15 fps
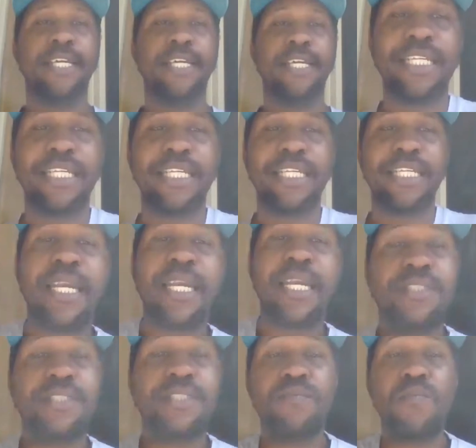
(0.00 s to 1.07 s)
Yes, to
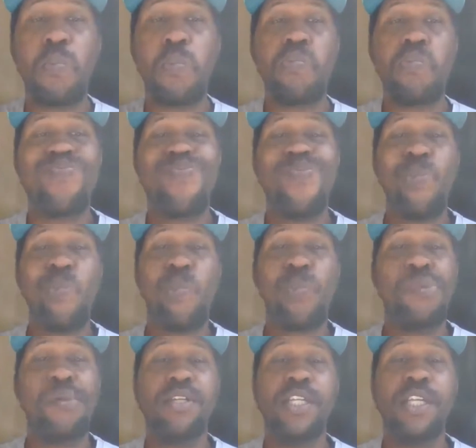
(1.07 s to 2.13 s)
any viewing this,
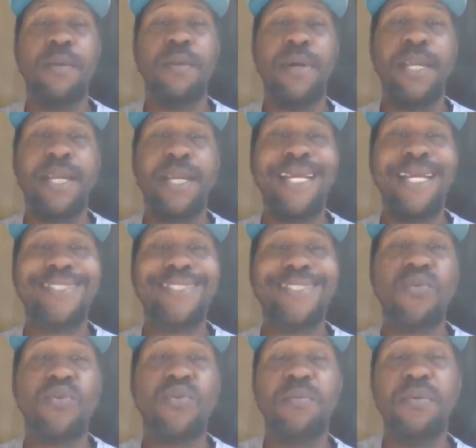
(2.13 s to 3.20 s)

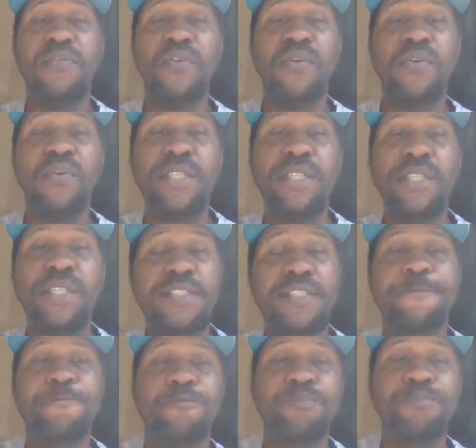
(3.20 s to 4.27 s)
anybody that's going to be
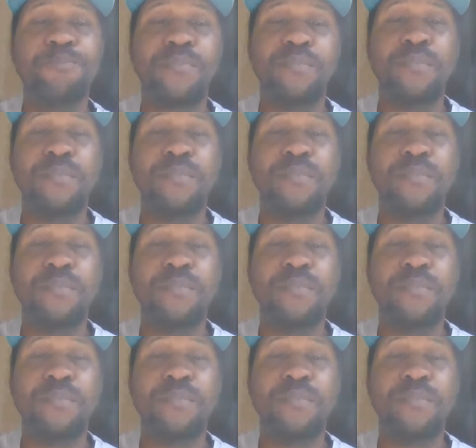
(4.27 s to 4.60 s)
viewing this,